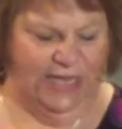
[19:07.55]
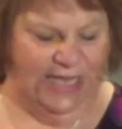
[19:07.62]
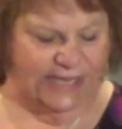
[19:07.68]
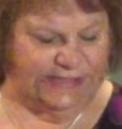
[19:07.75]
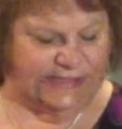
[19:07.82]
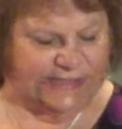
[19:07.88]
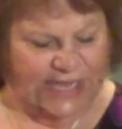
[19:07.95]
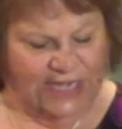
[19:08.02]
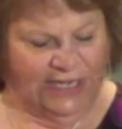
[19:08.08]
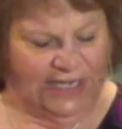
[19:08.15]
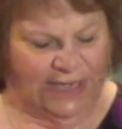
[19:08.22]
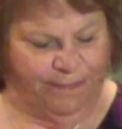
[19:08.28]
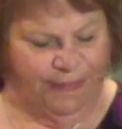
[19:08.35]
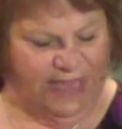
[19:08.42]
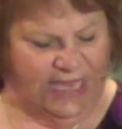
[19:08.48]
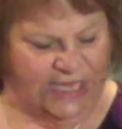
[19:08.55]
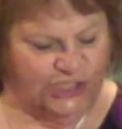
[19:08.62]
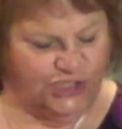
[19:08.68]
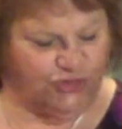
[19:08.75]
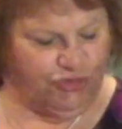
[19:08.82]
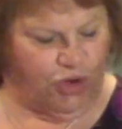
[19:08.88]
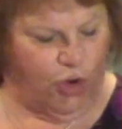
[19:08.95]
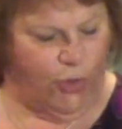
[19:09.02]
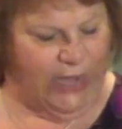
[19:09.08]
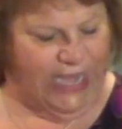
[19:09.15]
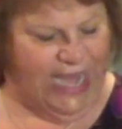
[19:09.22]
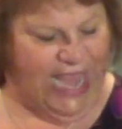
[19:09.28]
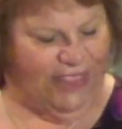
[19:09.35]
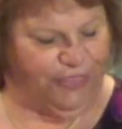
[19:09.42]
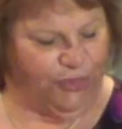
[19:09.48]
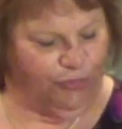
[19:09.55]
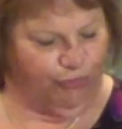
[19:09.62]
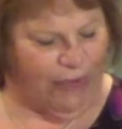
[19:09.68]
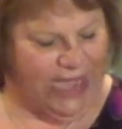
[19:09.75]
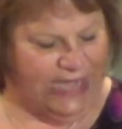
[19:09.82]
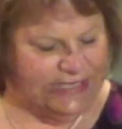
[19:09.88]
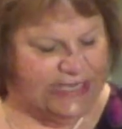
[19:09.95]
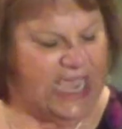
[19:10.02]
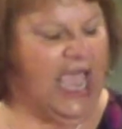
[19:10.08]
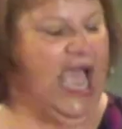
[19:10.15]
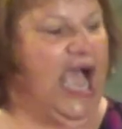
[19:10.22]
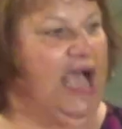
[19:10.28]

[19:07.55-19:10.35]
it suddenly begins growing at the rate